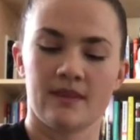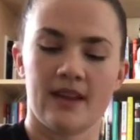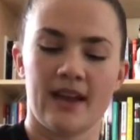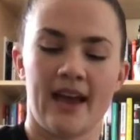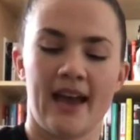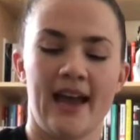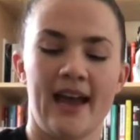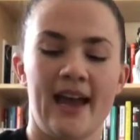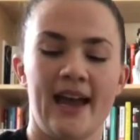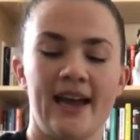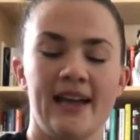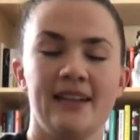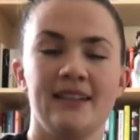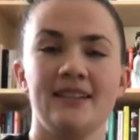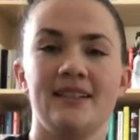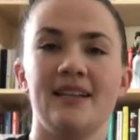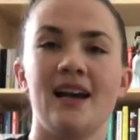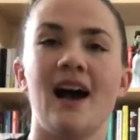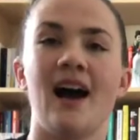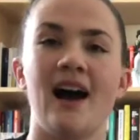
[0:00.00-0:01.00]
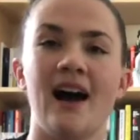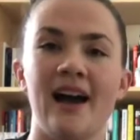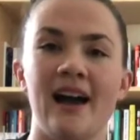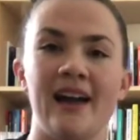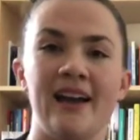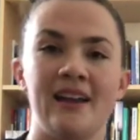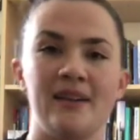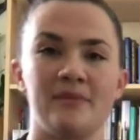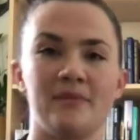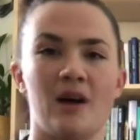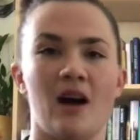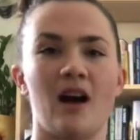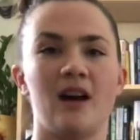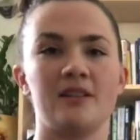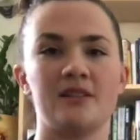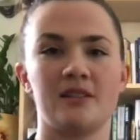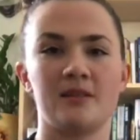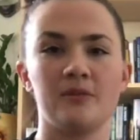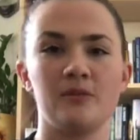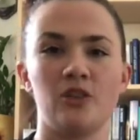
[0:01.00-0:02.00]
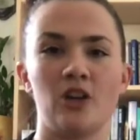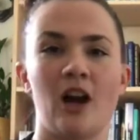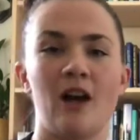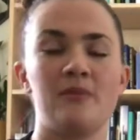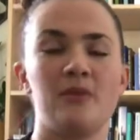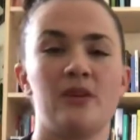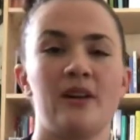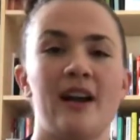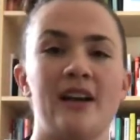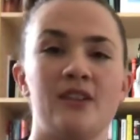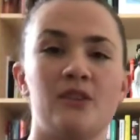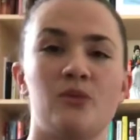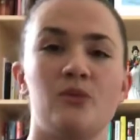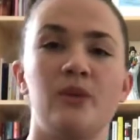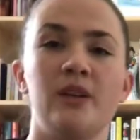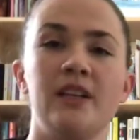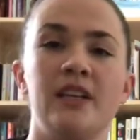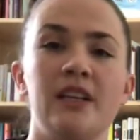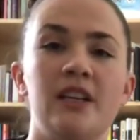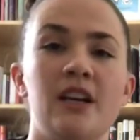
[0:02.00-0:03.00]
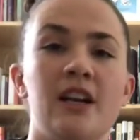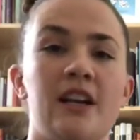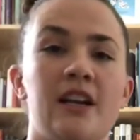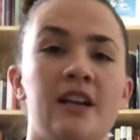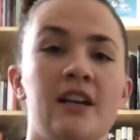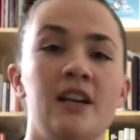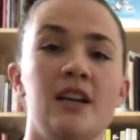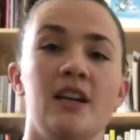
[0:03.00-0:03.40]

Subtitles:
And time. Awesome job, you guys. Really good.